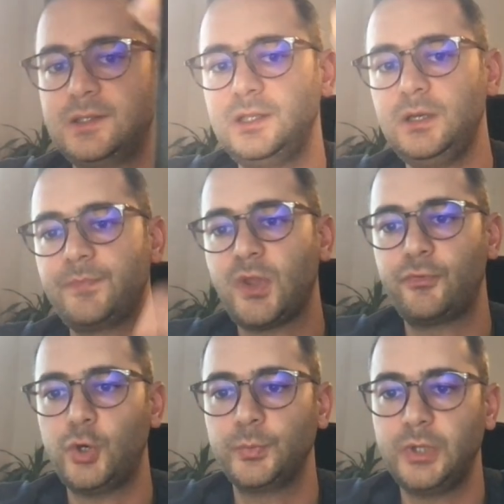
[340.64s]
see
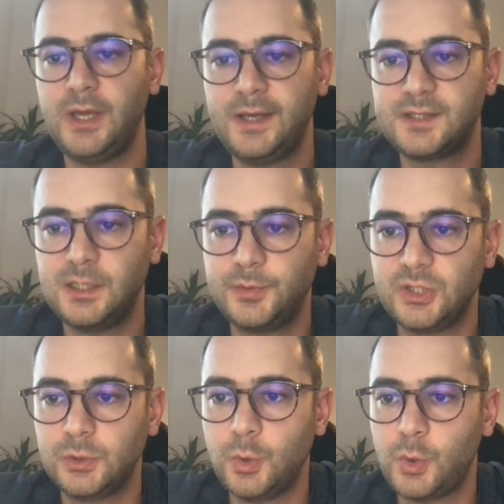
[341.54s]
from the
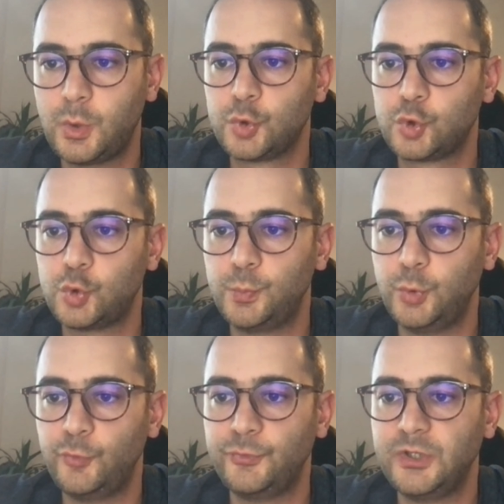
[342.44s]
exception log,
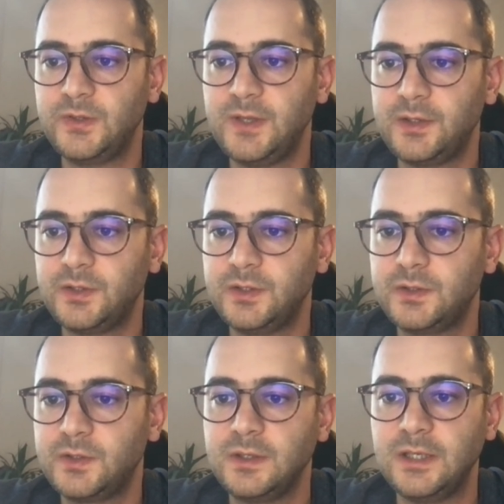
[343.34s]
spoof detected
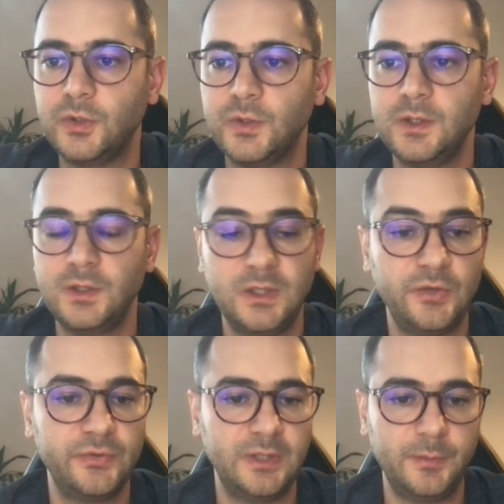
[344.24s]
in the given